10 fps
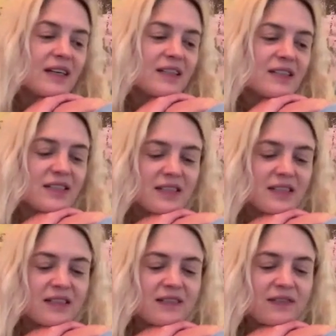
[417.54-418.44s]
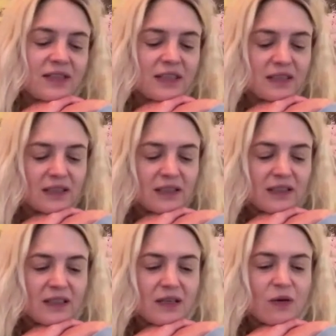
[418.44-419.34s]
I just kind of
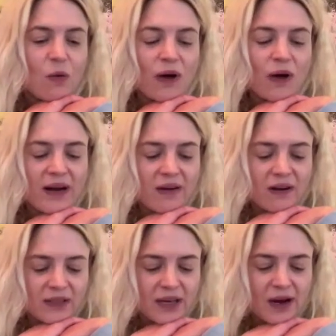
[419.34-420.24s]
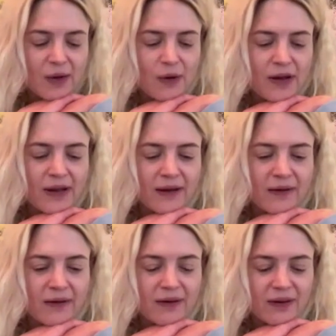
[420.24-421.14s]
went out on the highway,
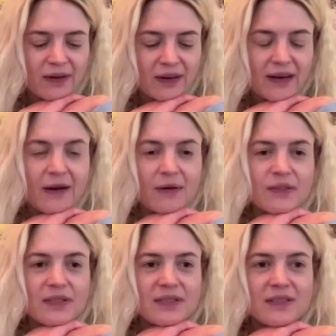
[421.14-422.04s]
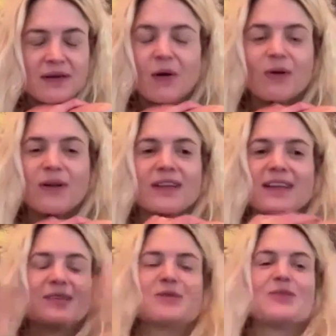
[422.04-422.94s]
and I was
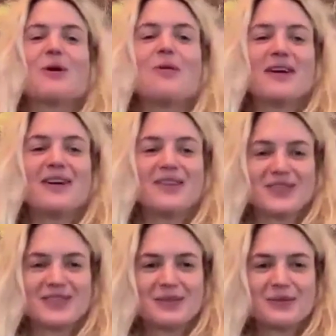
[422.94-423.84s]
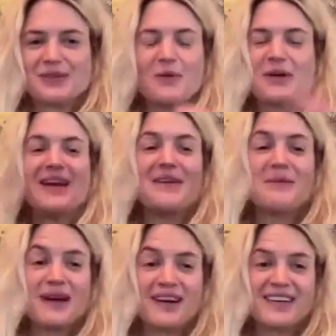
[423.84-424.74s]
there was no one else. There was no one
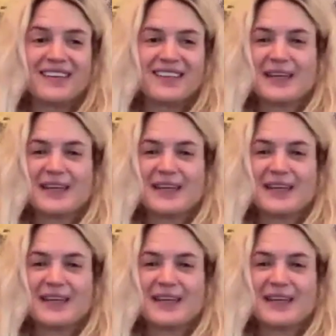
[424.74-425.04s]
anywhere.